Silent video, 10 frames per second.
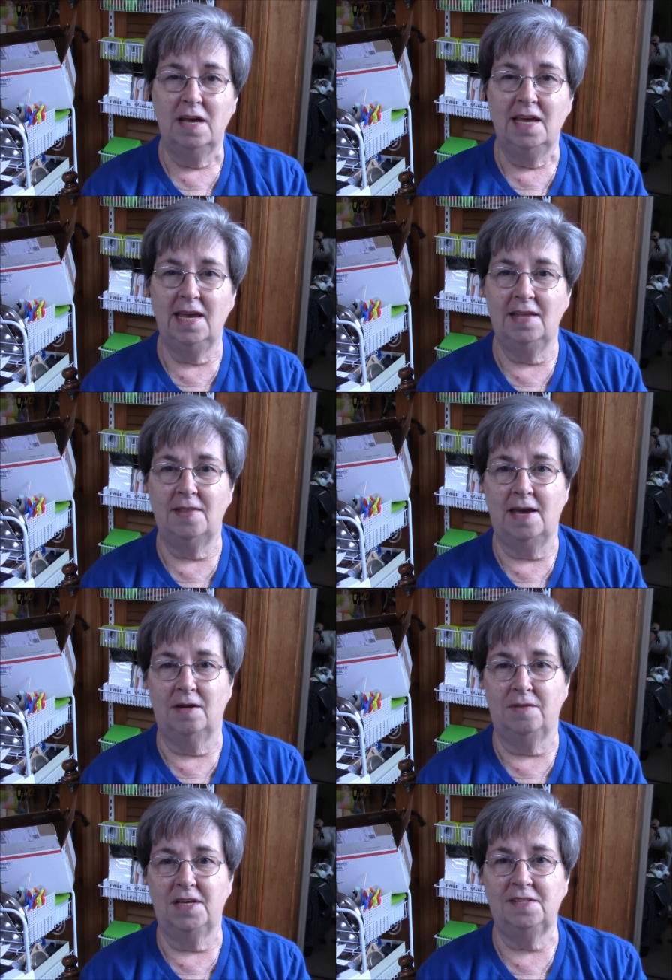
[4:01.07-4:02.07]
in
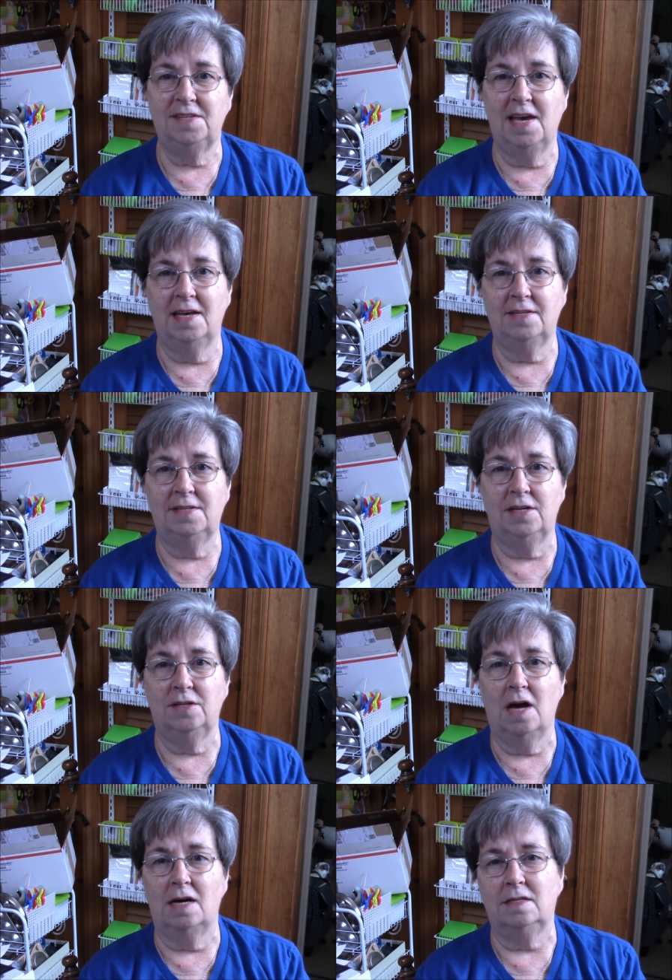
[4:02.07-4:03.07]
there that says that,
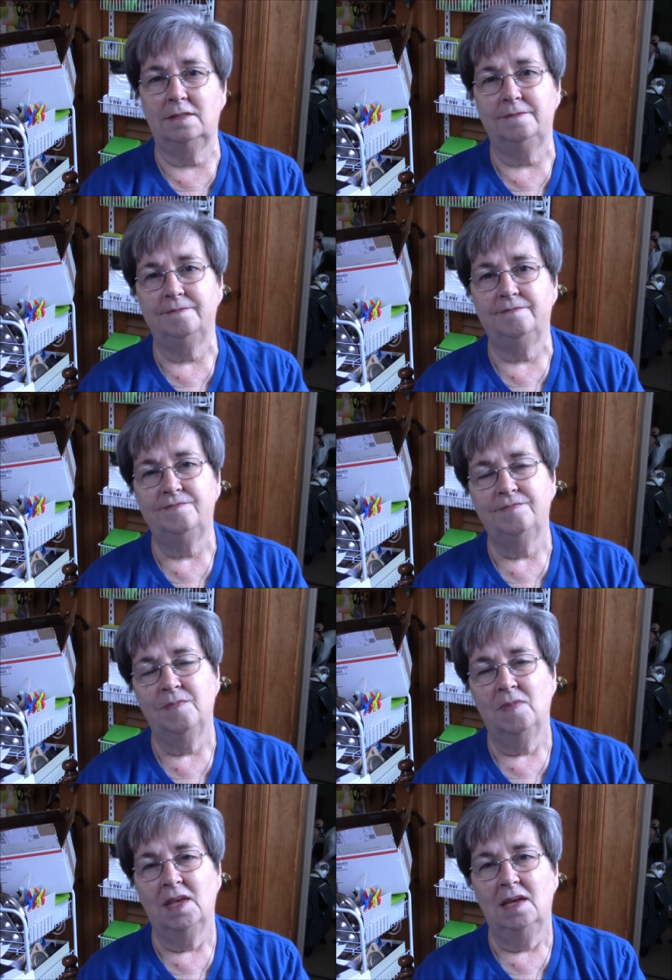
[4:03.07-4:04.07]
uh,
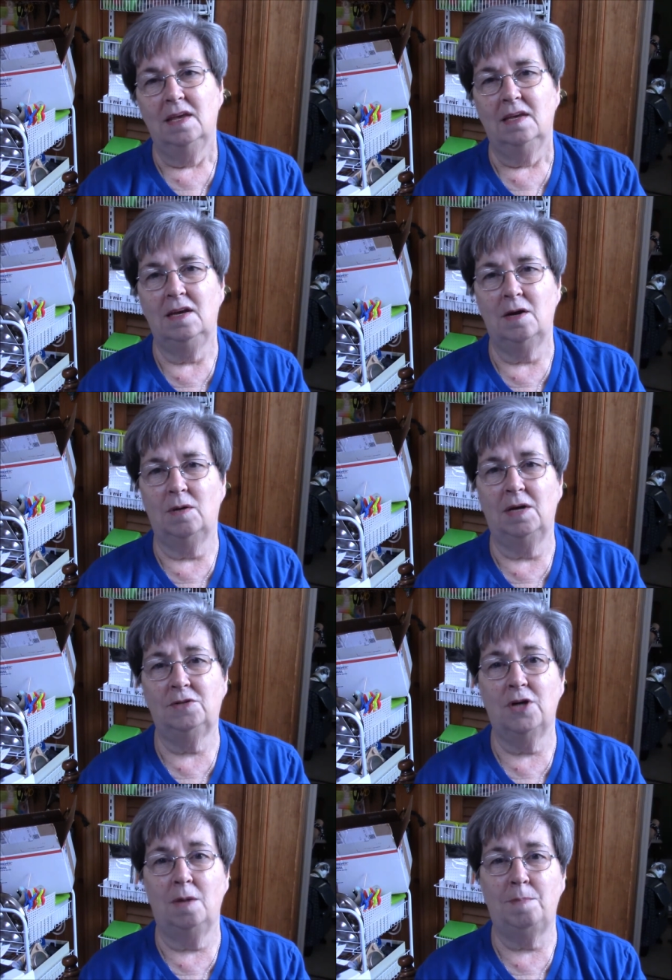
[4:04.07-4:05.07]
you know,
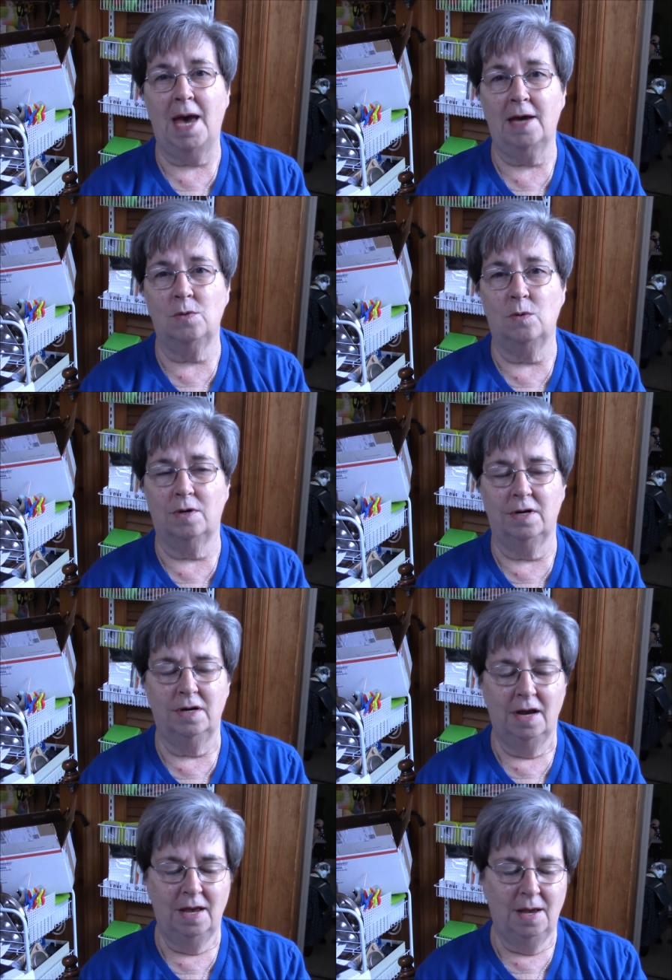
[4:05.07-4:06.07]
it's on back order.
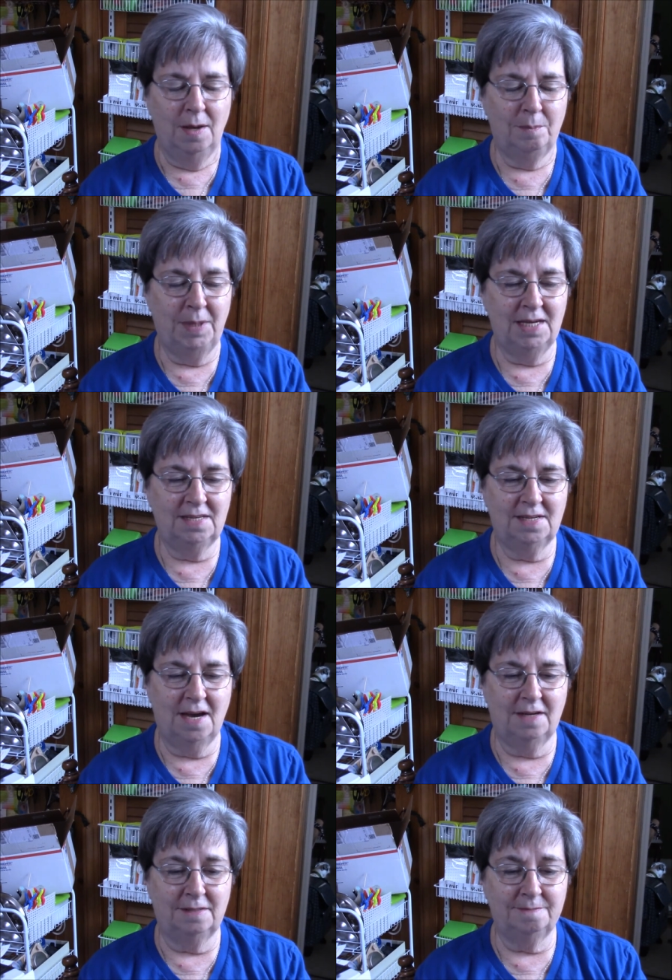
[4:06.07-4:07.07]
But
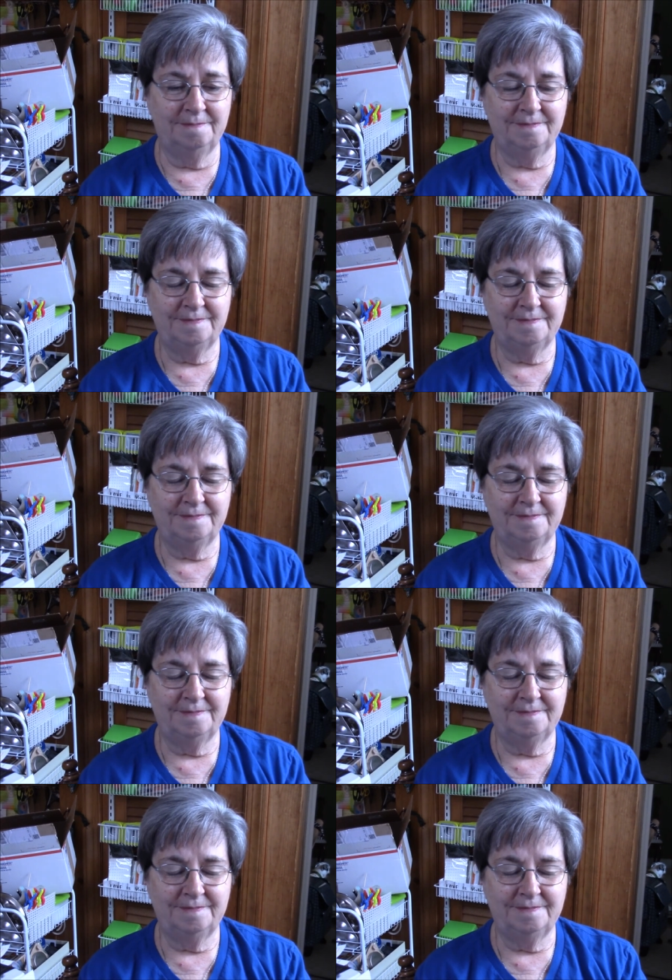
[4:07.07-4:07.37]
um,